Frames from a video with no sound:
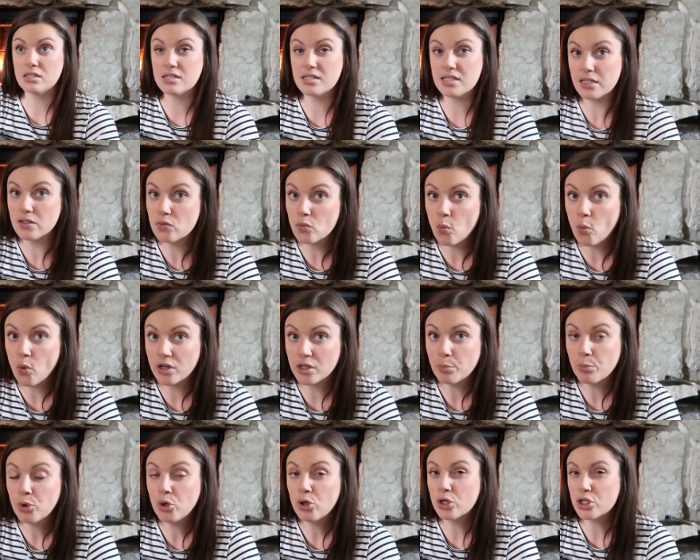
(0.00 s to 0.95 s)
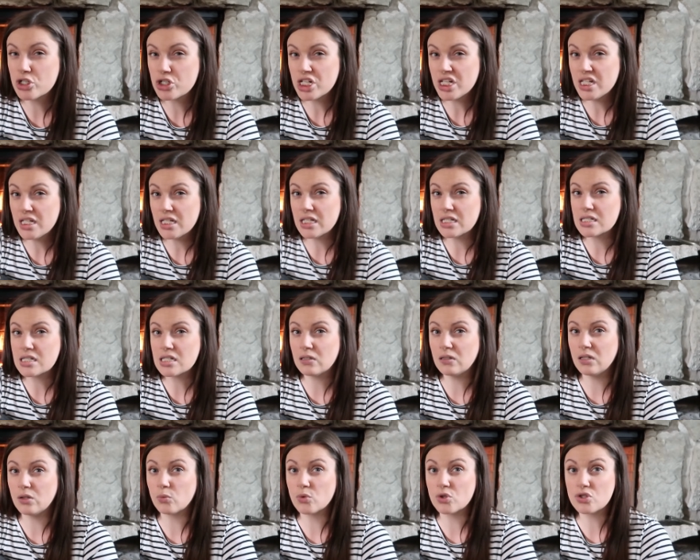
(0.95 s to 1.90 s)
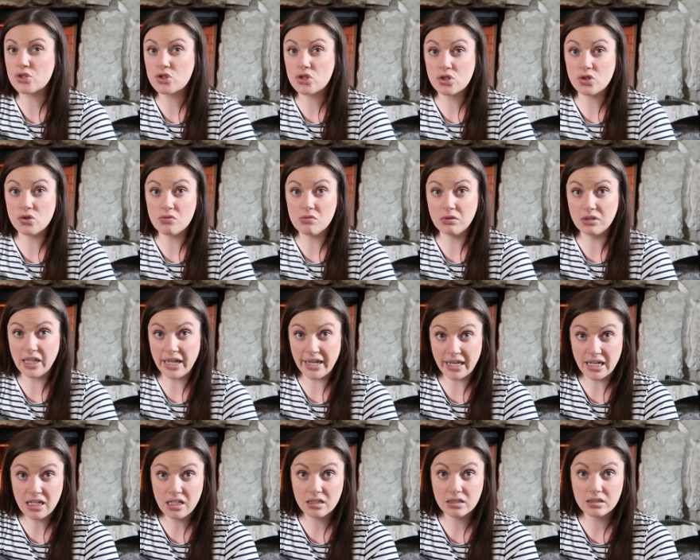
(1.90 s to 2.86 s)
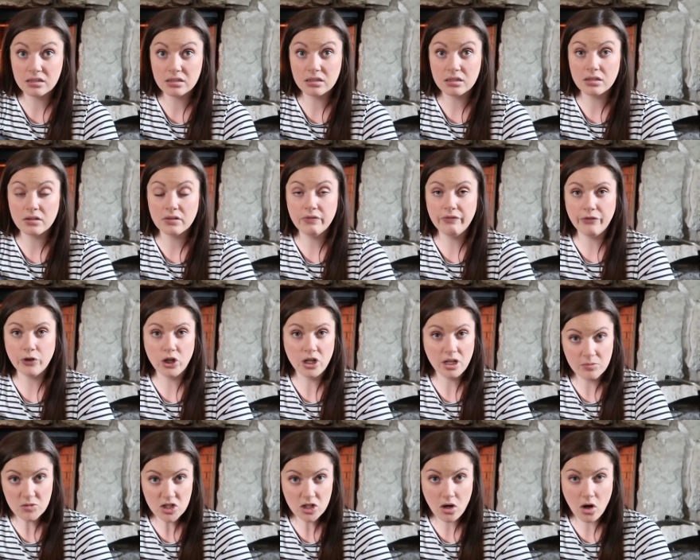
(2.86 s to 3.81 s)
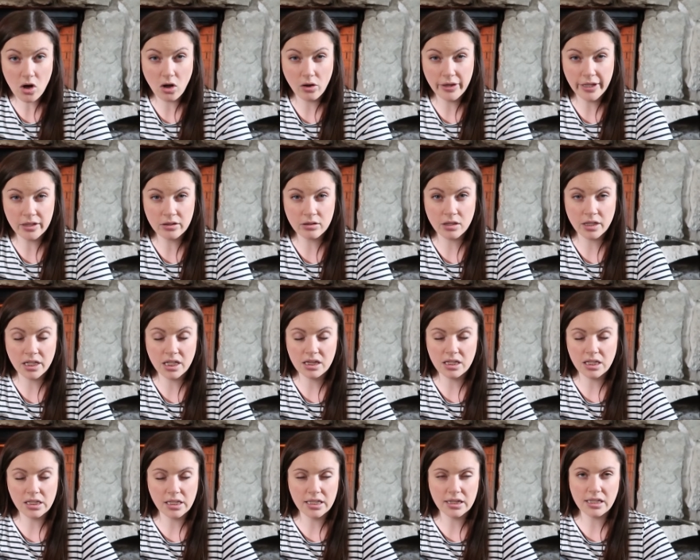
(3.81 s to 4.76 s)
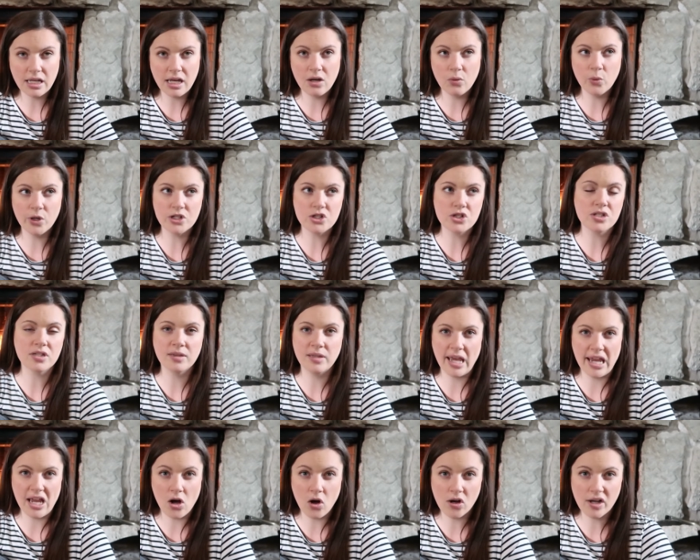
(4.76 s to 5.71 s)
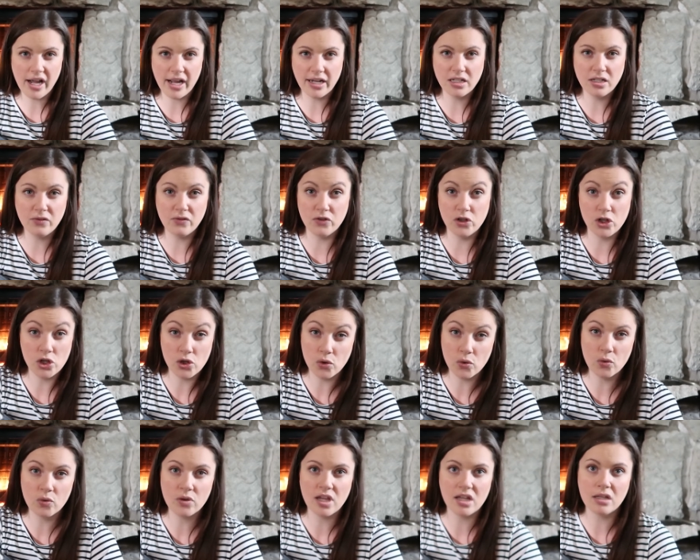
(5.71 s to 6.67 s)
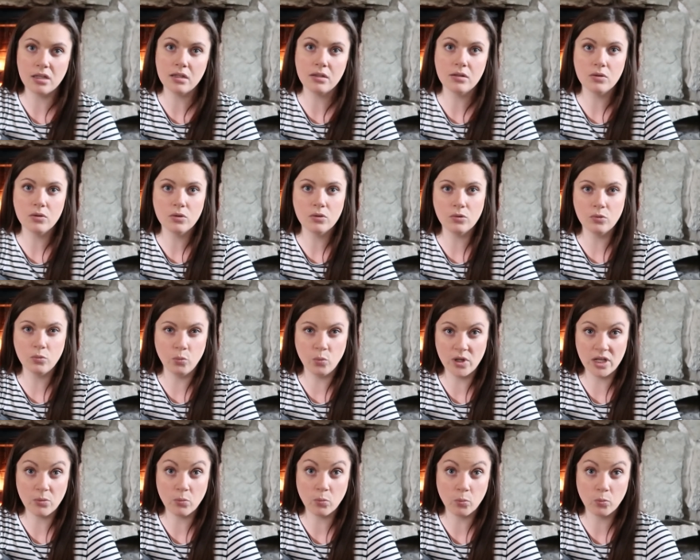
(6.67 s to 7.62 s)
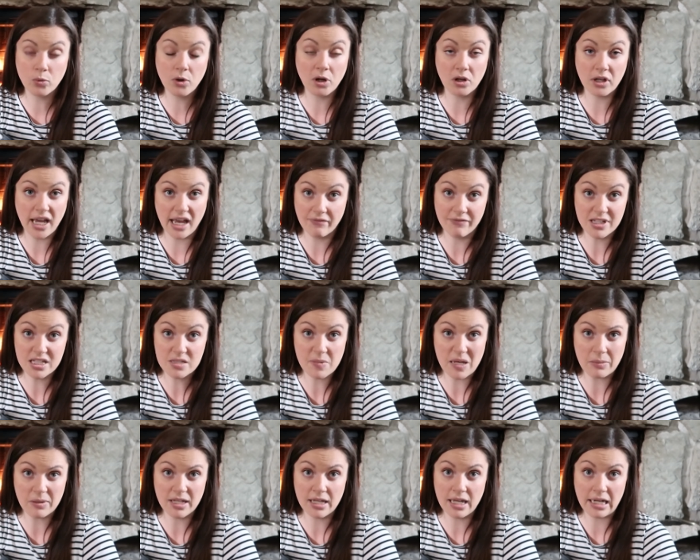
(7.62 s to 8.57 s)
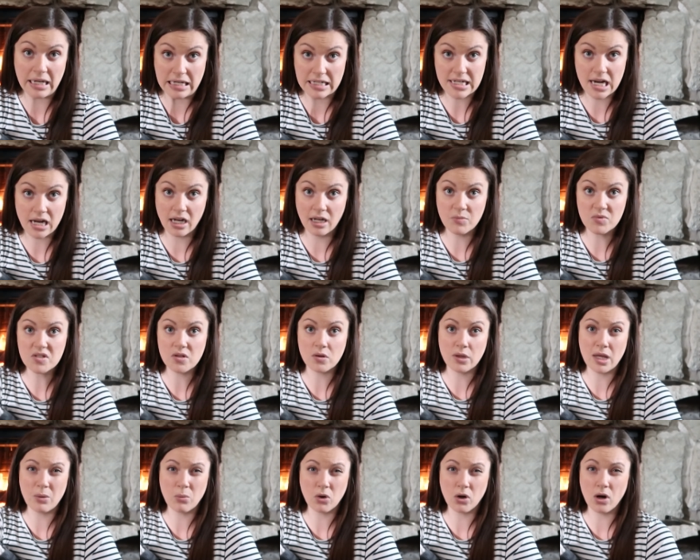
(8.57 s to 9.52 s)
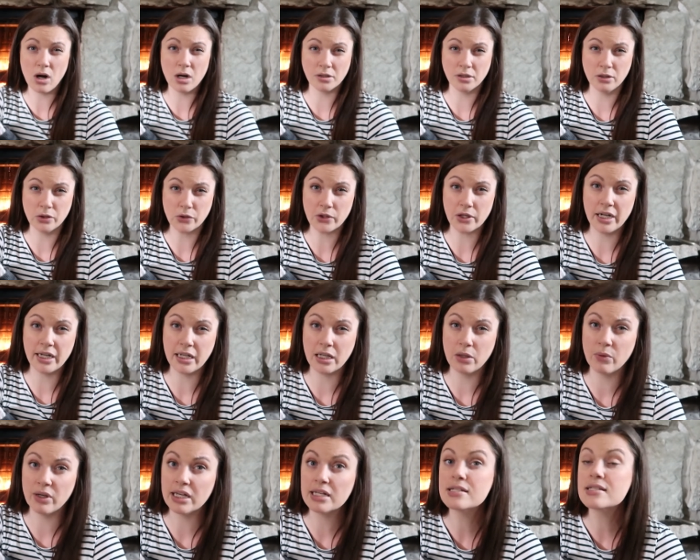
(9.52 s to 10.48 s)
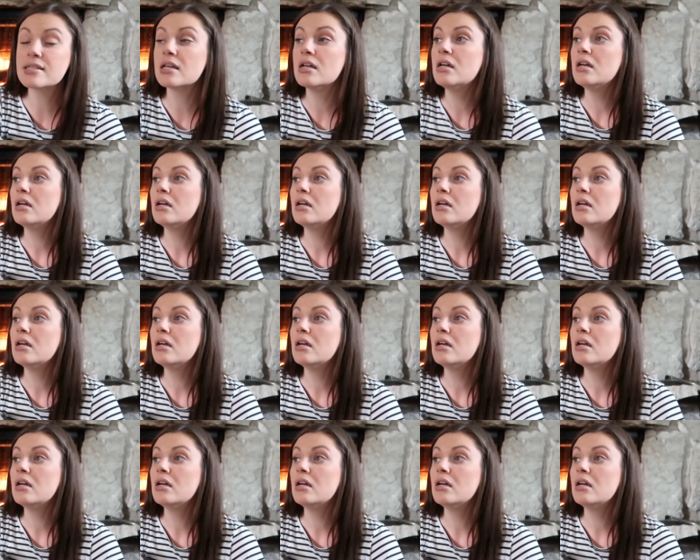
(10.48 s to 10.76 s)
didn't want to push it until it was too late for him to call in or anything like that, which they all kind of knew that we could have this baby at any time, so they were on alert anyways.